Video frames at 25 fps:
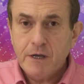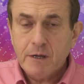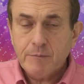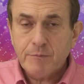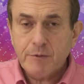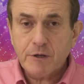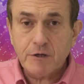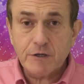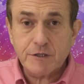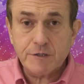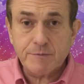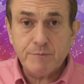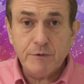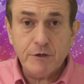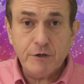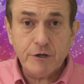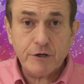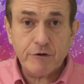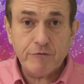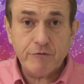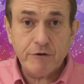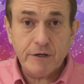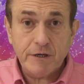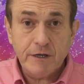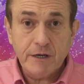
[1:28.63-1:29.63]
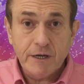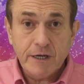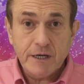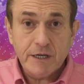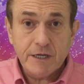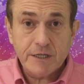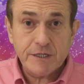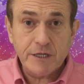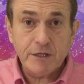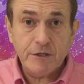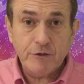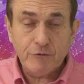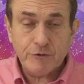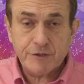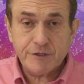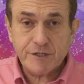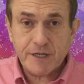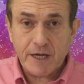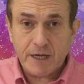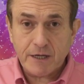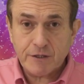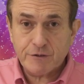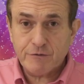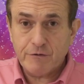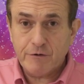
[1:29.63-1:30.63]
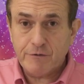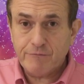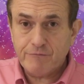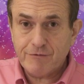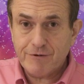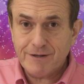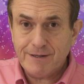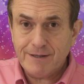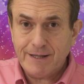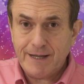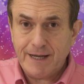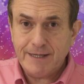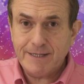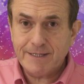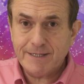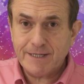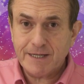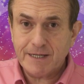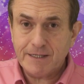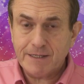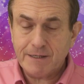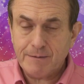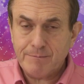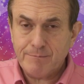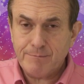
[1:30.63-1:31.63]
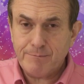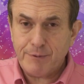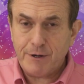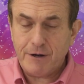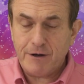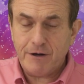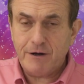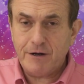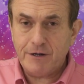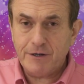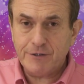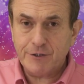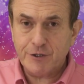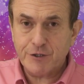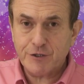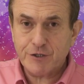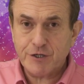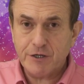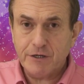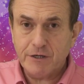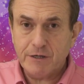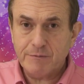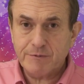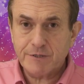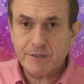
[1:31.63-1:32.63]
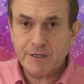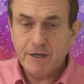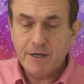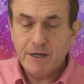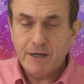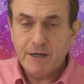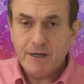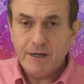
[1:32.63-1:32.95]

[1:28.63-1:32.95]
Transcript: Because Mercury is in your sector of relating and partnerships,